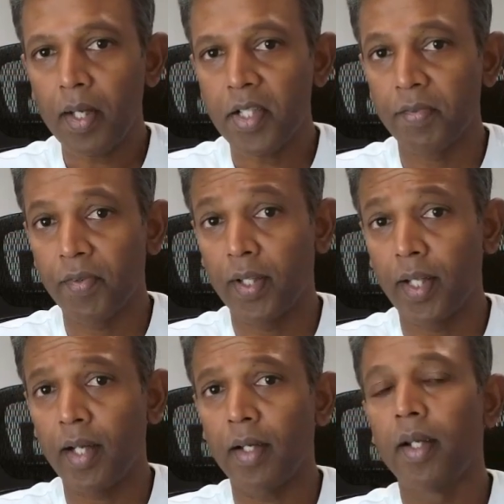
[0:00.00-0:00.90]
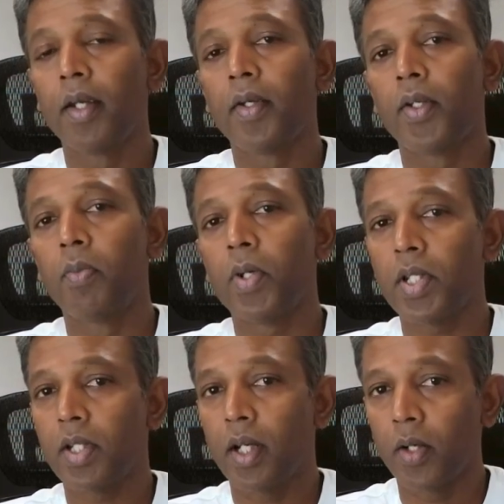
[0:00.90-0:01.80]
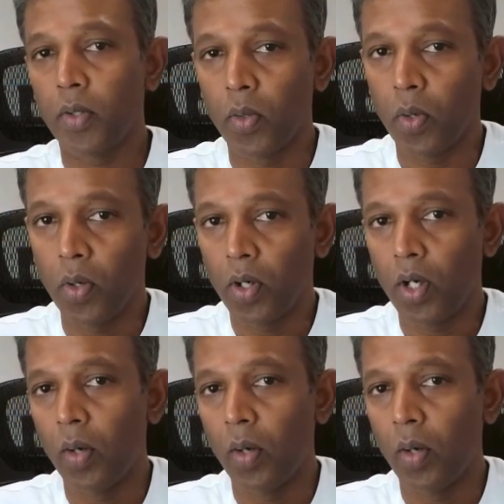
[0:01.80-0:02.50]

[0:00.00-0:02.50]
So for that, you must know